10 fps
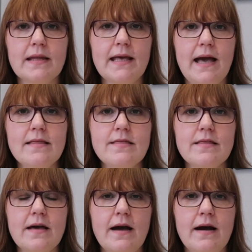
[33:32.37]

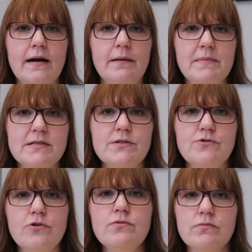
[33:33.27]
Kath, this is
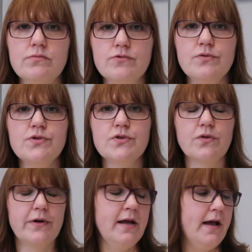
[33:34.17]
true
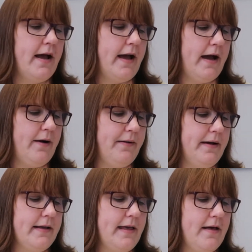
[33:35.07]
story, how
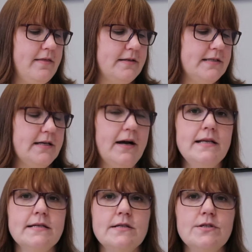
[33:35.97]
Kath
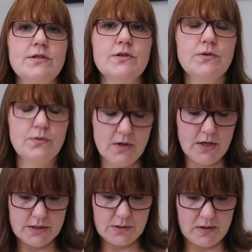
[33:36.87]
decided she
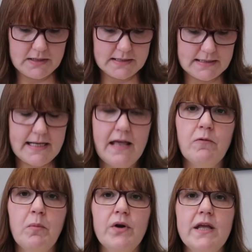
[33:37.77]
wanted to
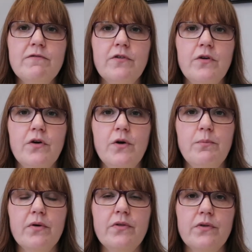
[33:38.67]
save money for her
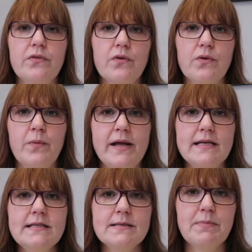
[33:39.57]
brother's
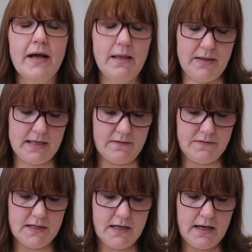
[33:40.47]
wedding, to buy him a
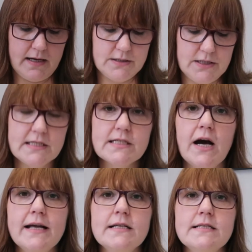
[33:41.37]
gift, and she
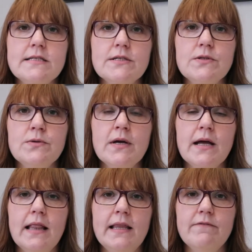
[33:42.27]
decided to
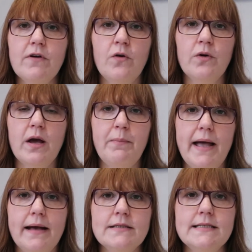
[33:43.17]
live on
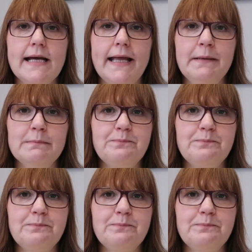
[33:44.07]
£1 a day.